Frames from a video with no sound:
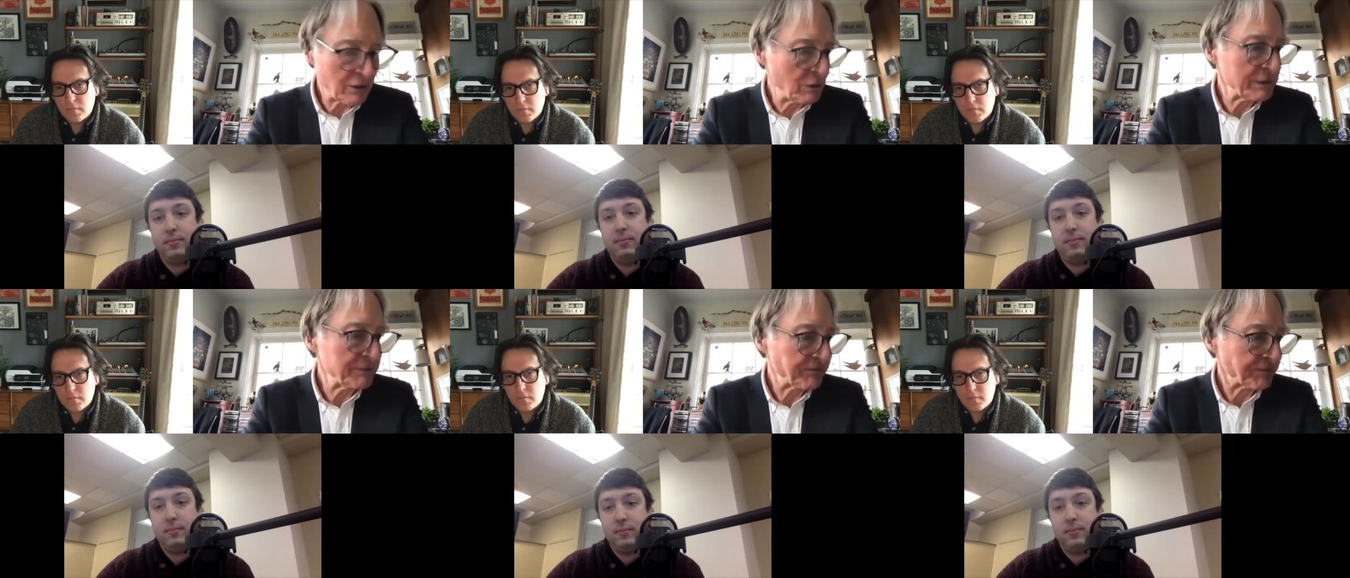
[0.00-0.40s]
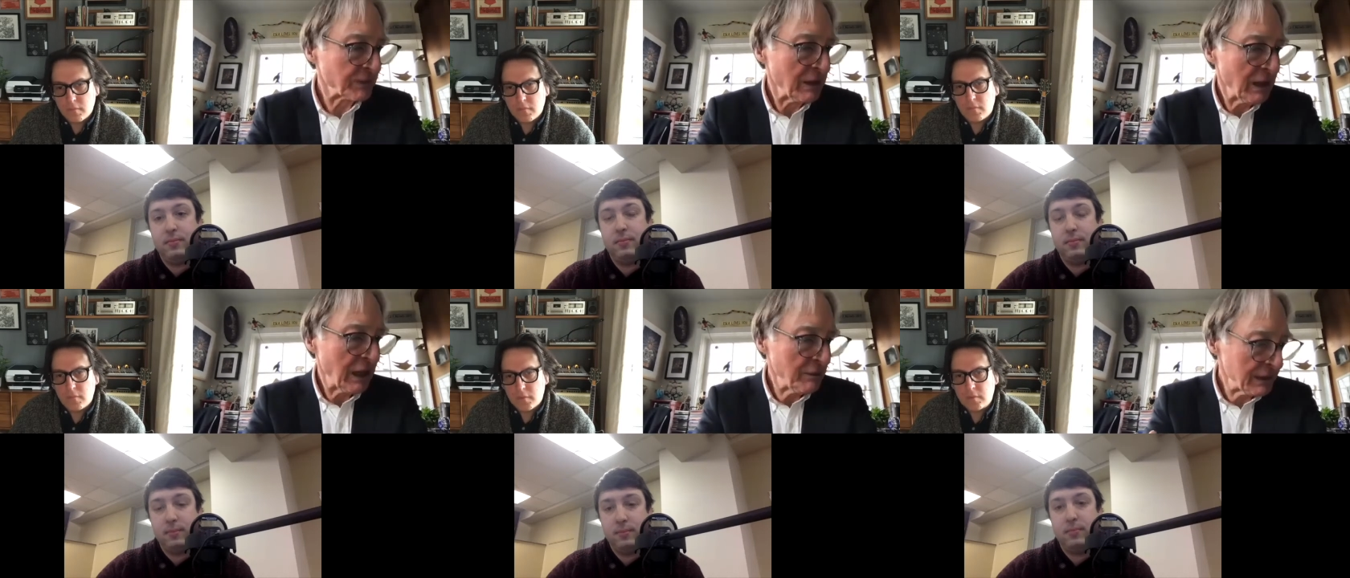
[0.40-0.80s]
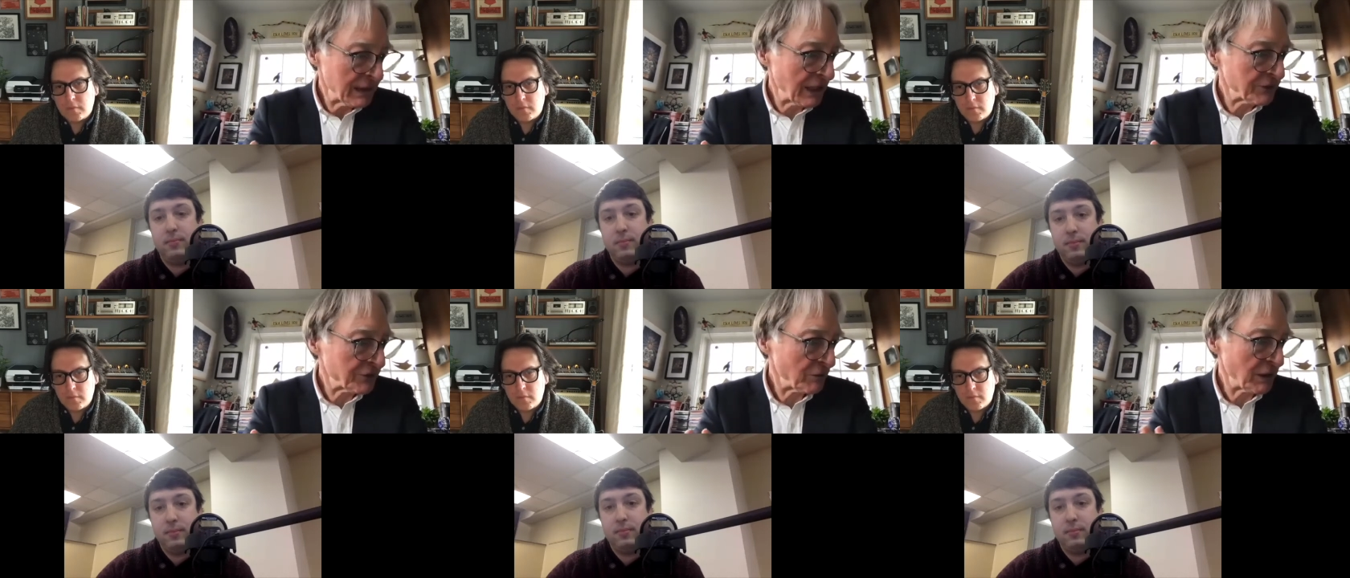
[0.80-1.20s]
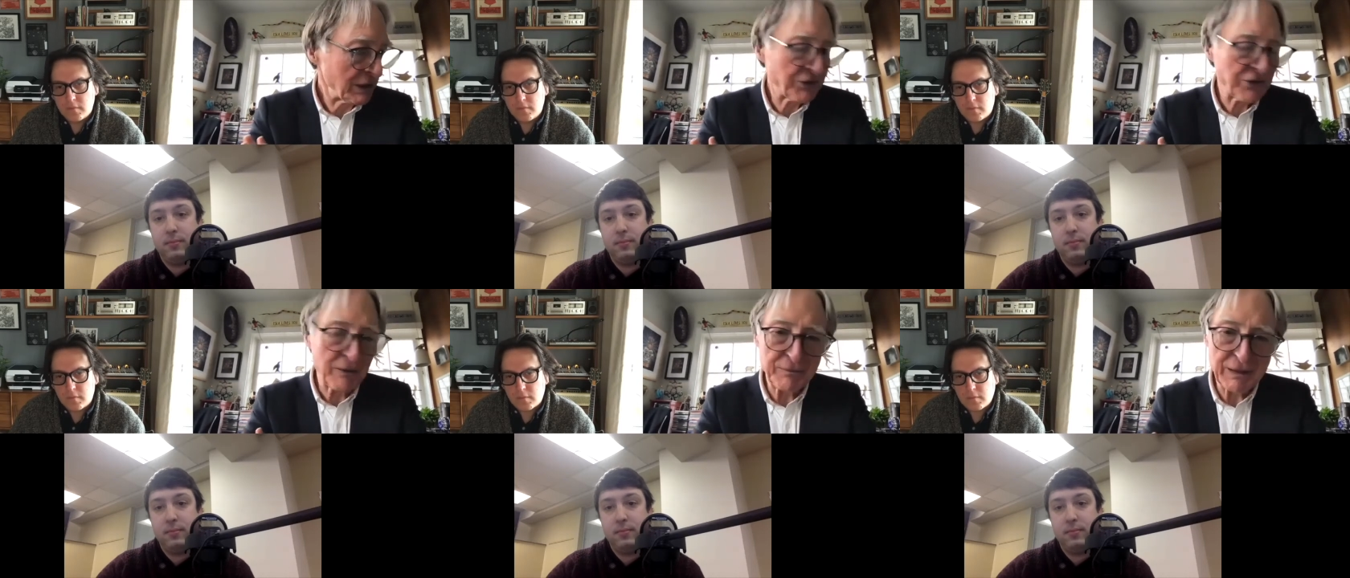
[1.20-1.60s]
Speaker 1: and I began to write
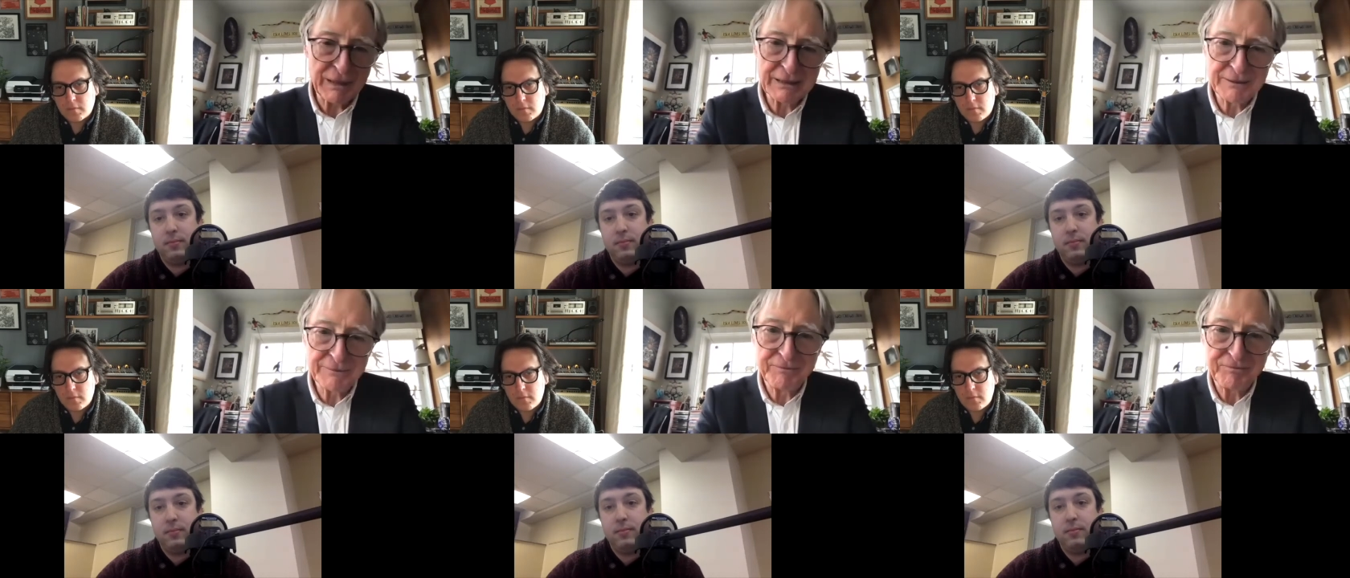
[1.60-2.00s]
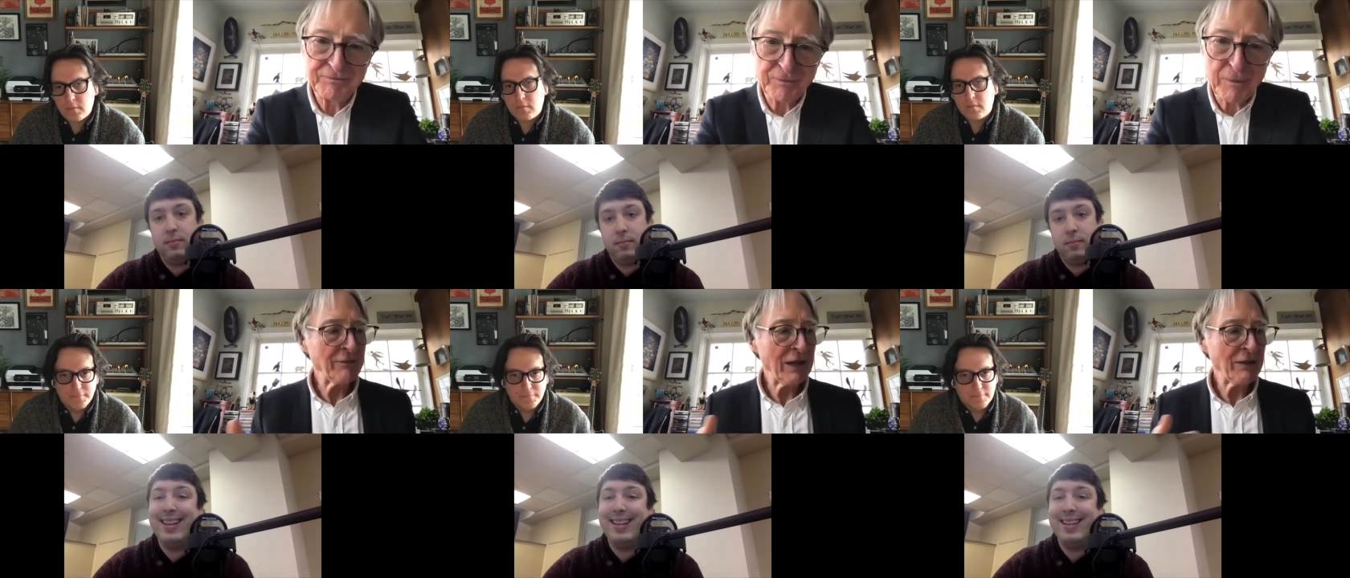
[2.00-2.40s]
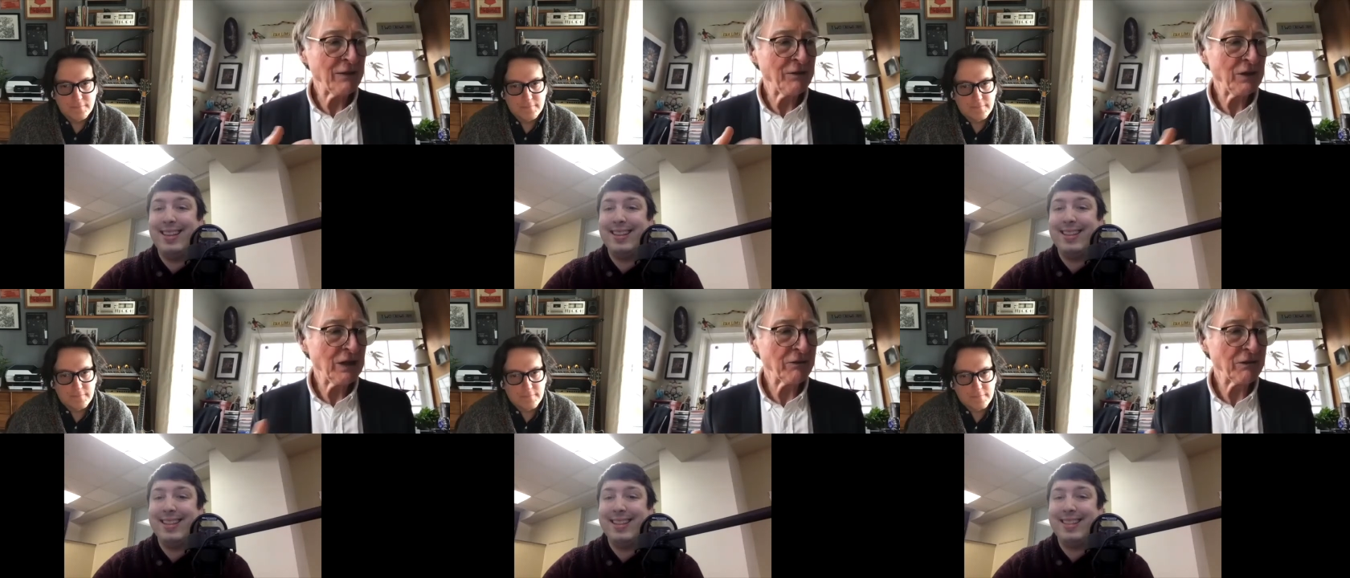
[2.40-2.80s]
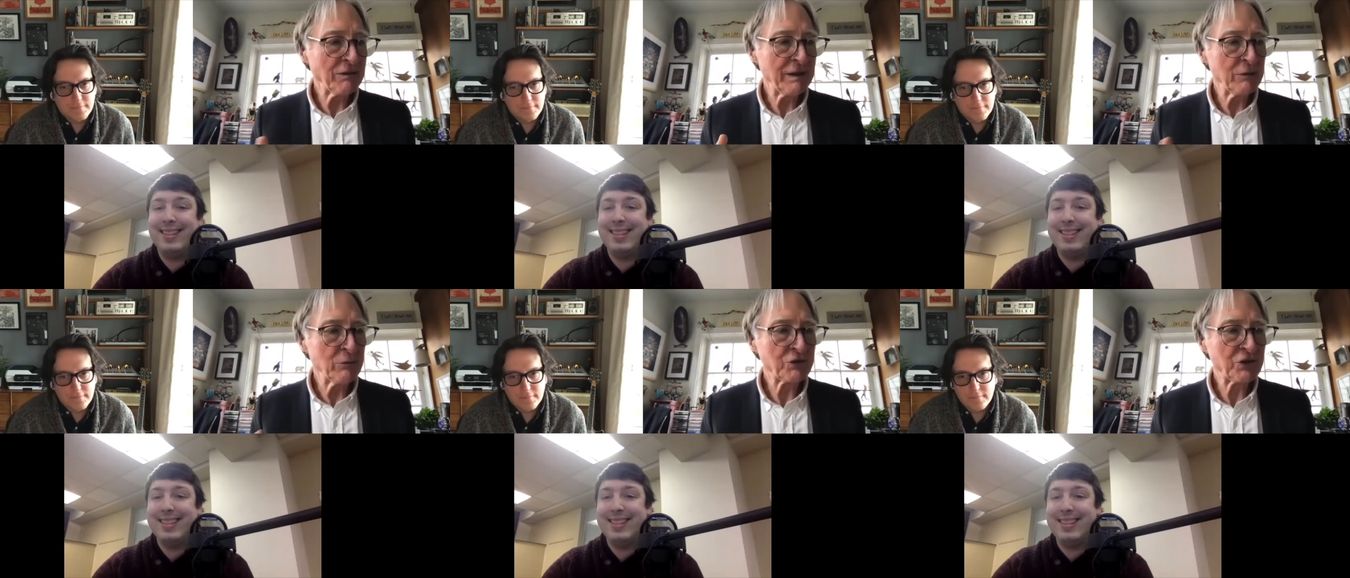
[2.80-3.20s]
something. And then the other thing
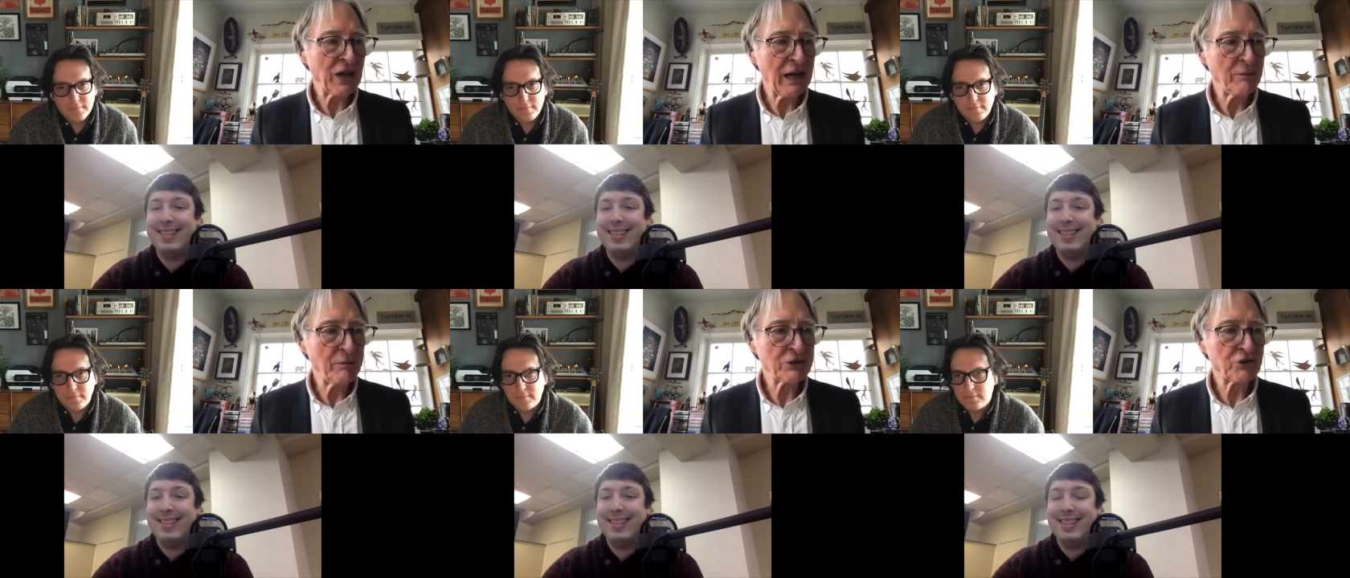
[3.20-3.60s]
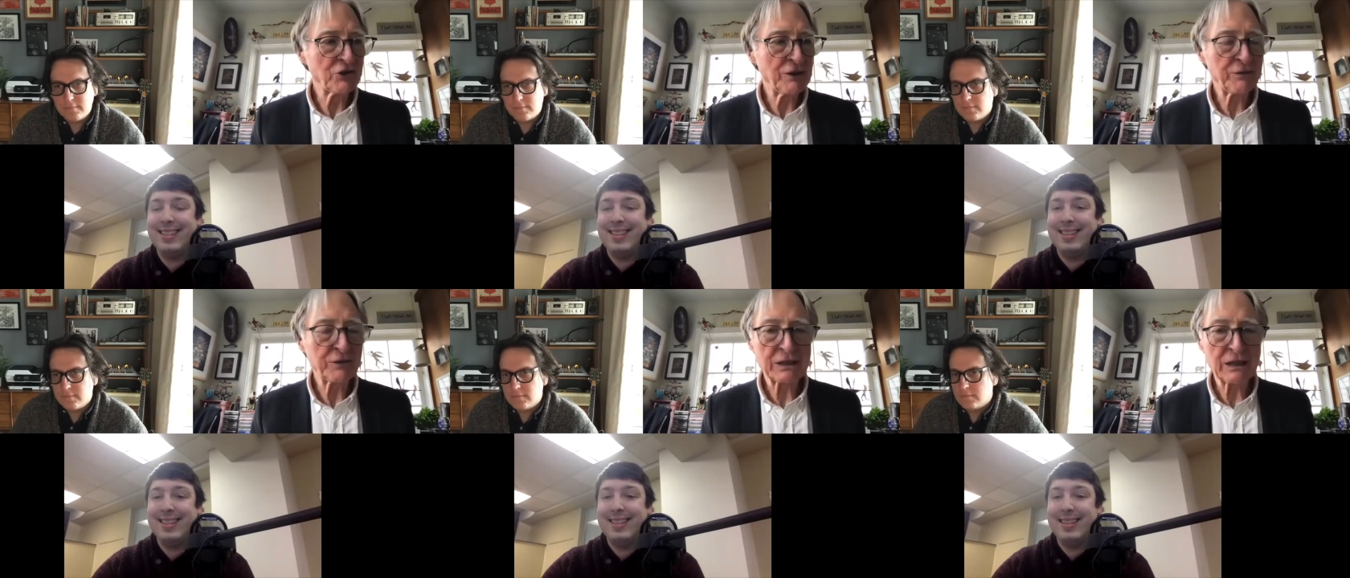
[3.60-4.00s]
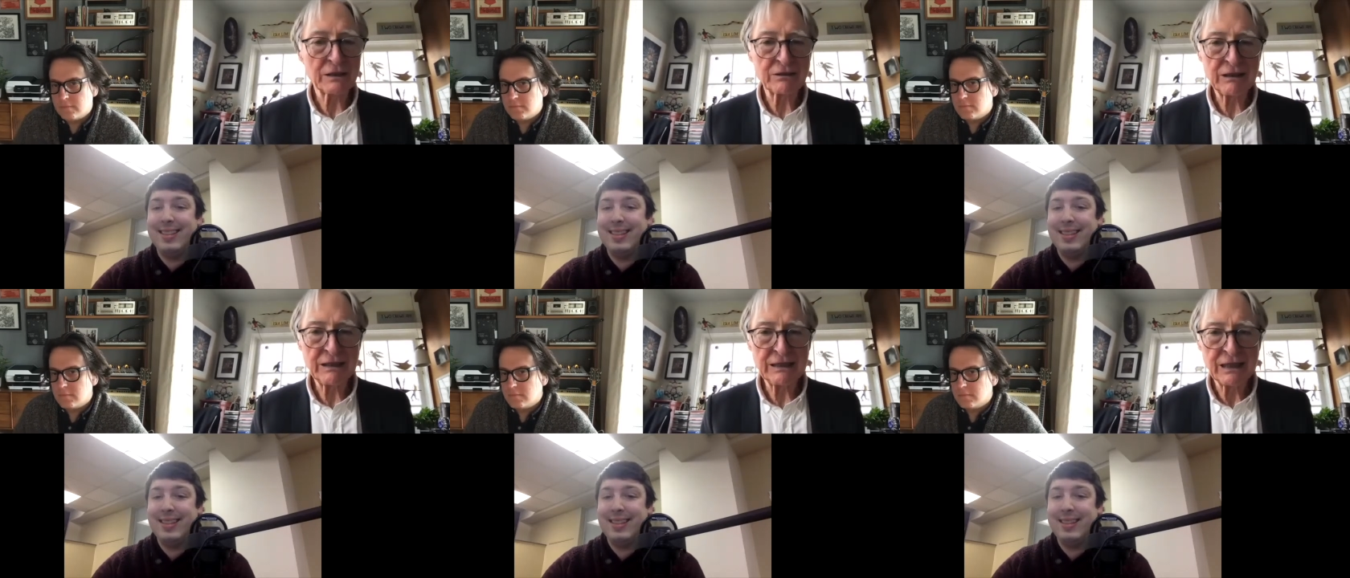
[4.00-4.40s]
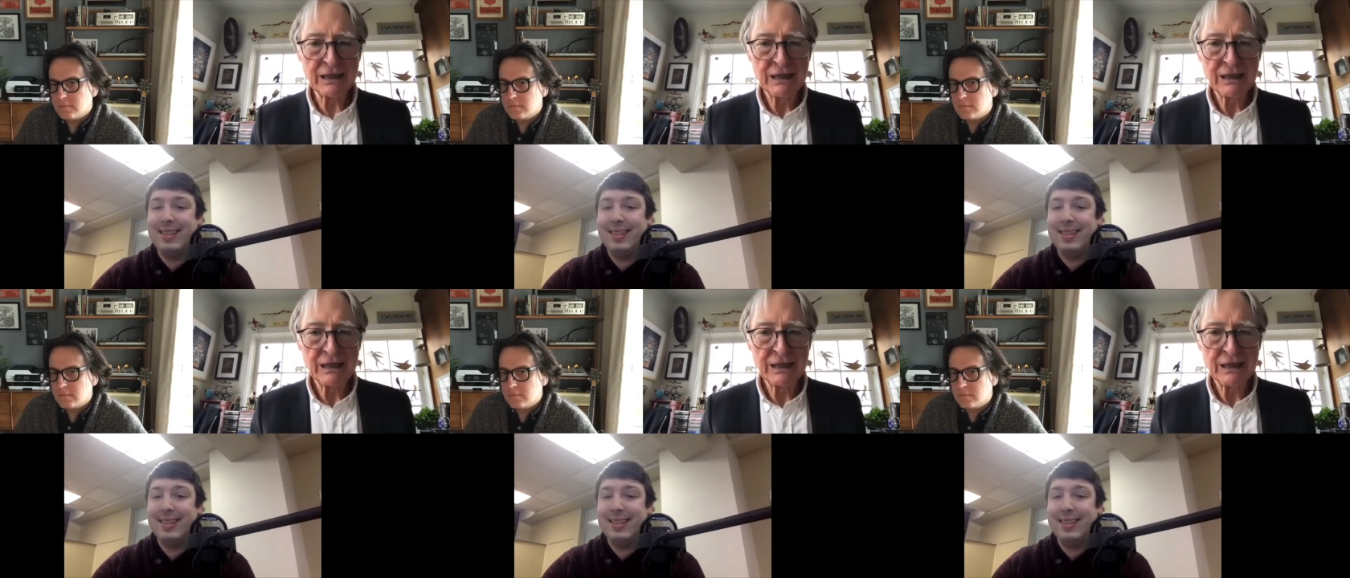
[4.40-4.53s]
was how much difficulty